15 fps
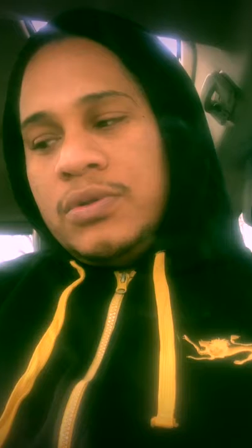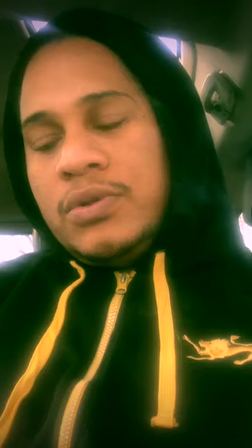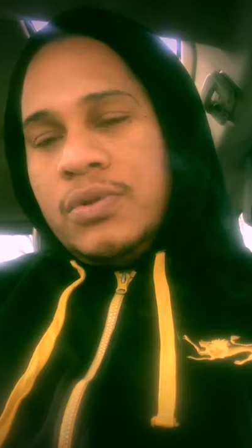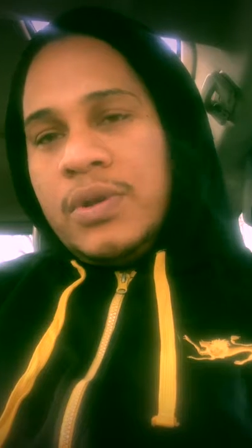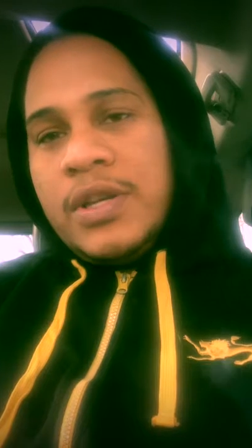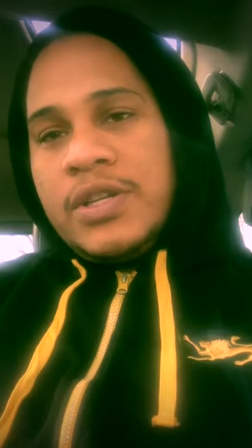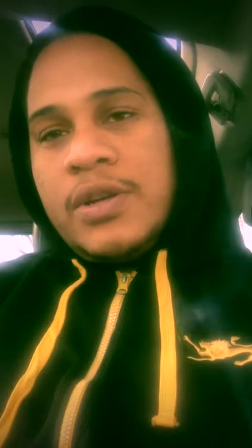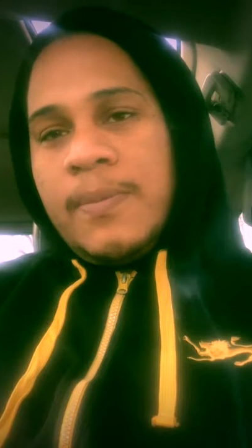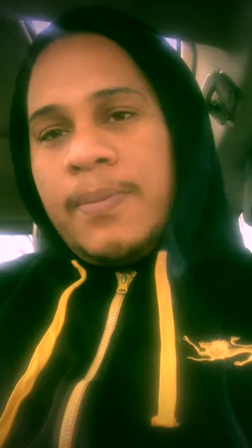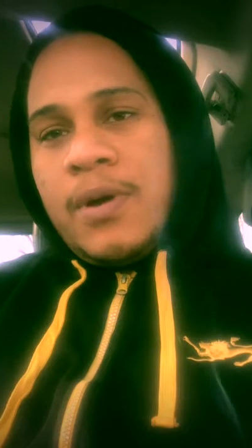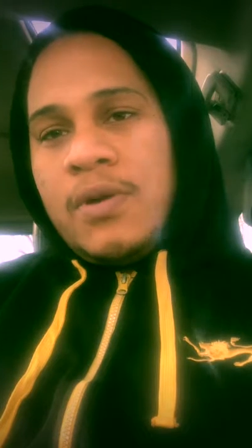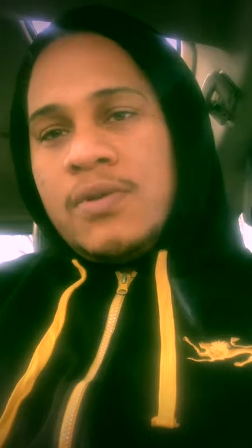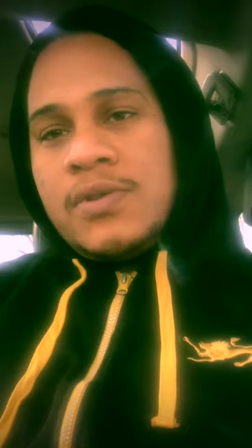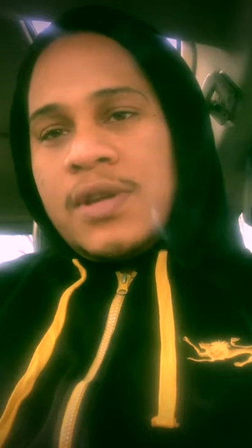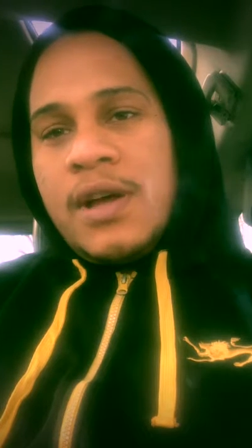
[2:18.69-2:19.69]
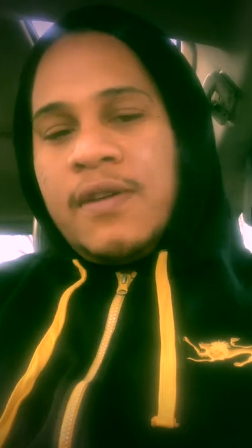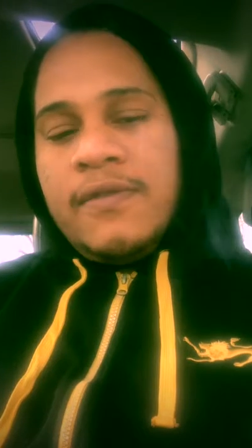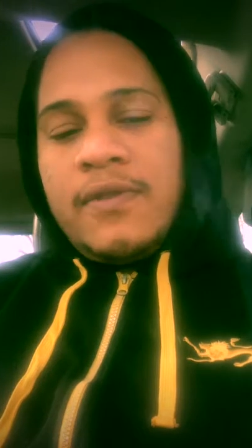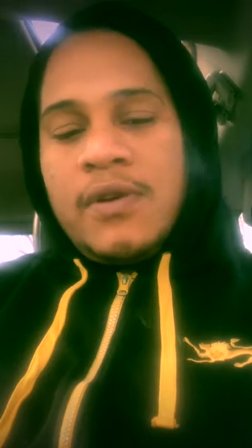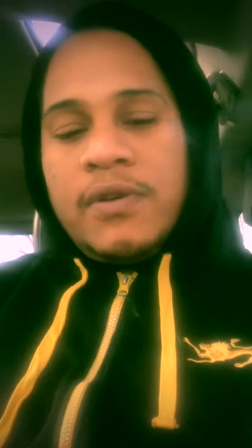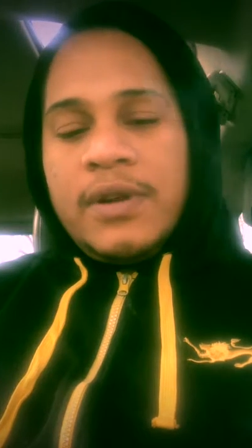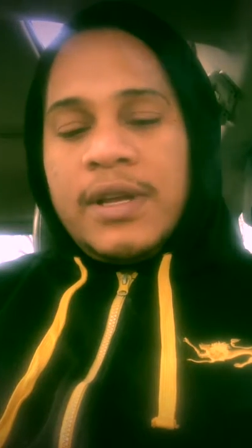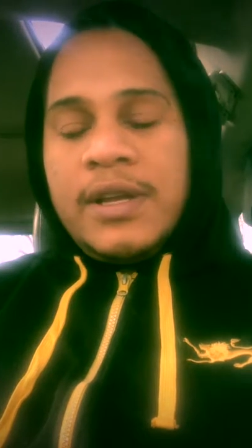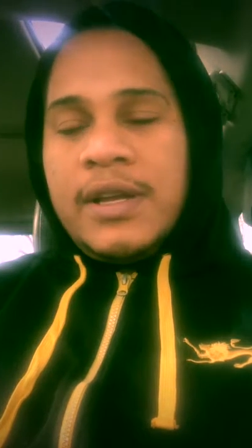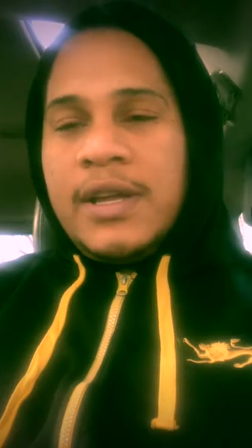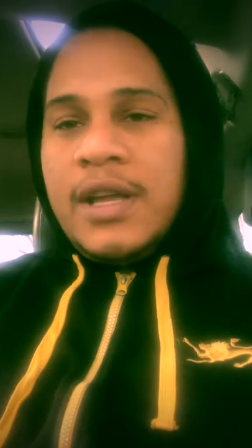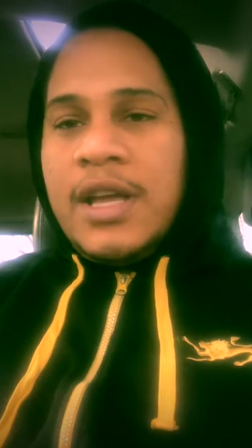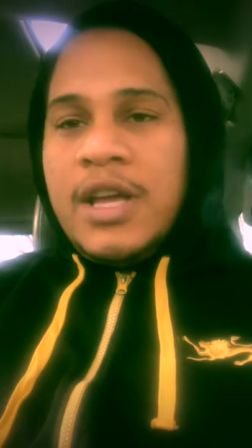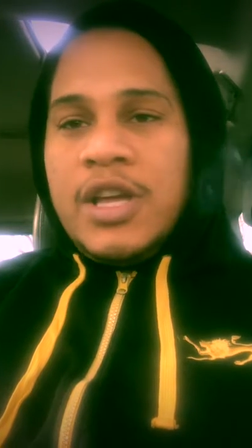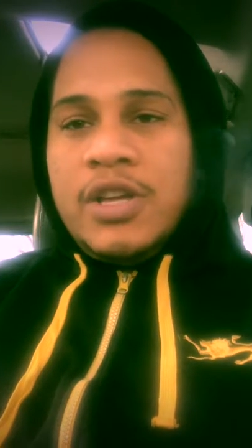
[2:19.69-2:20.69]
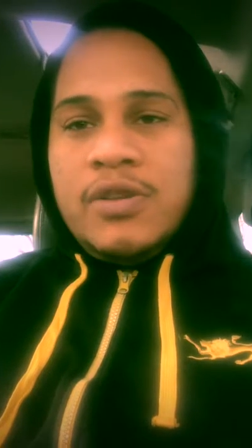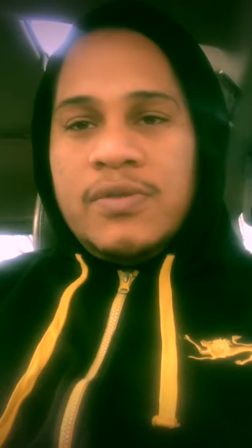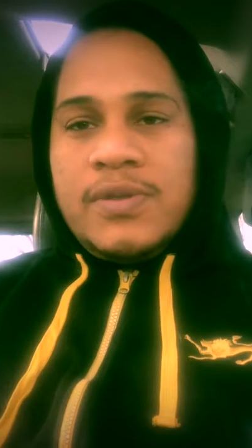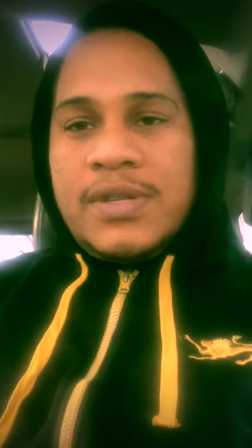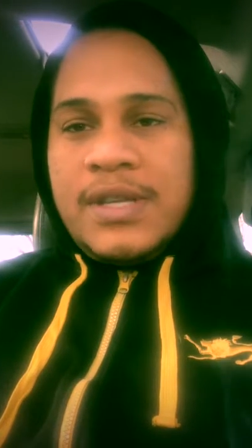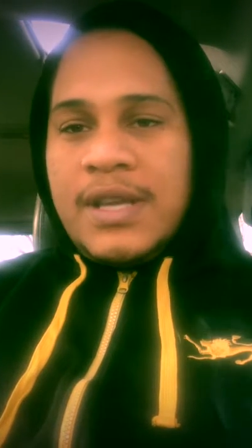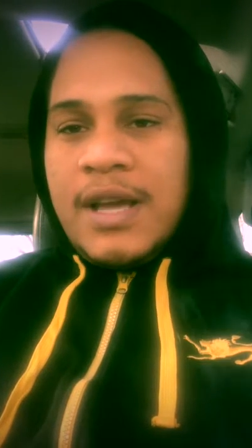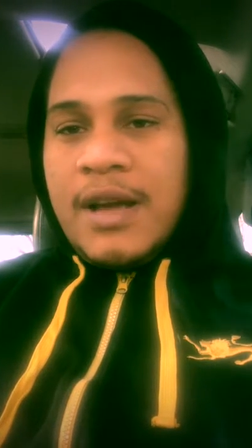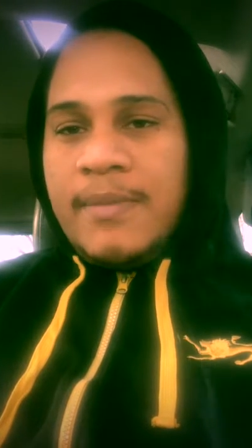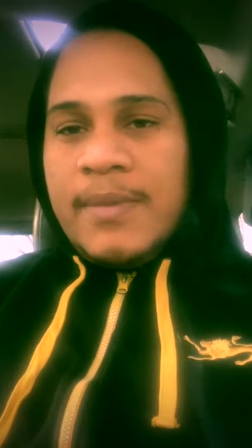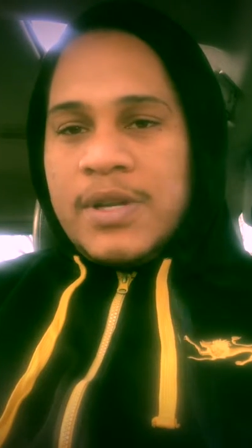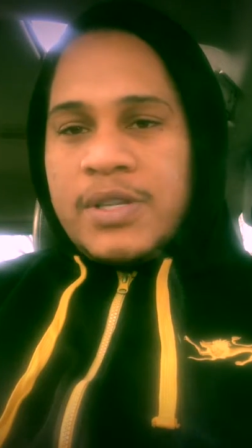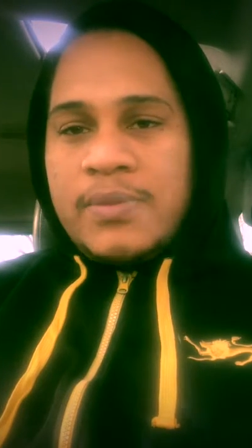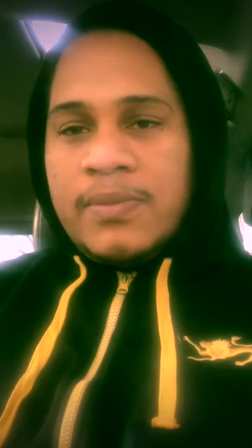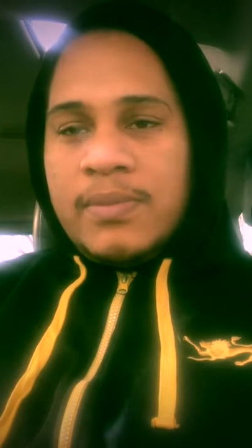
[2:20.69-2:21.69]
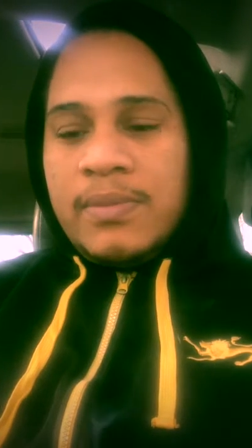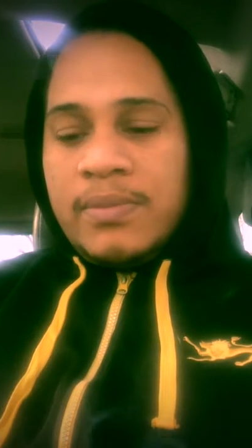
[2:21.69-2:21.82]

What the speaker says: You get your post upvoted, you see how much